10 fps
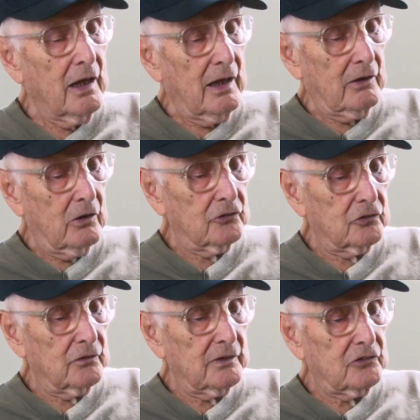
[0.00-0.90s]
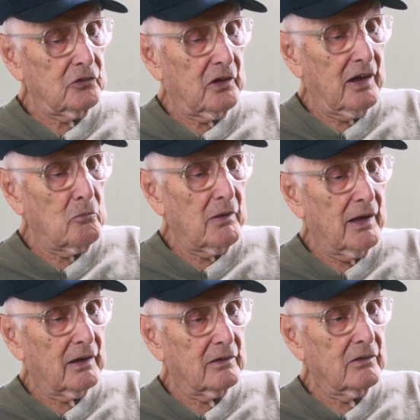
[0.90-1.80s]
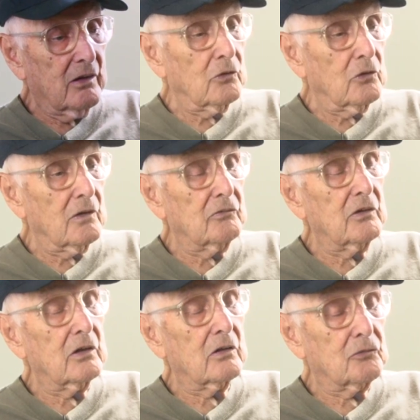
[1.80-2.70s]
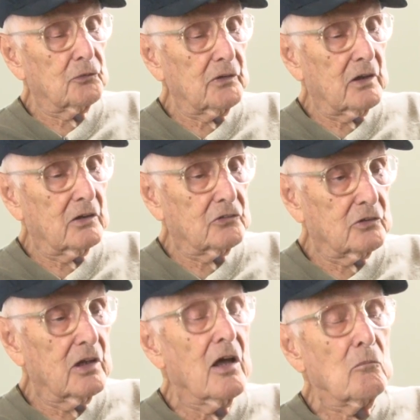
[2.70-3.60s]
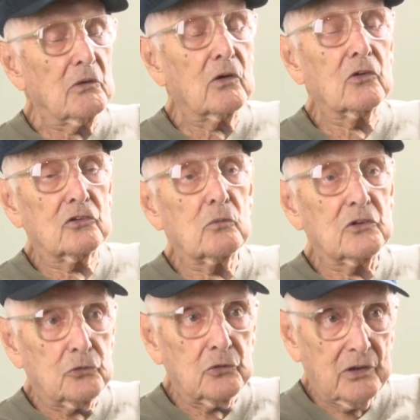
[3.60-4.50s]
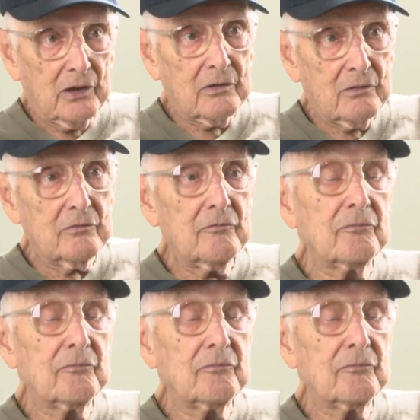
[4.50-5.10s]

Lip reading: and also that you came back and you're living in a free country because of what you did.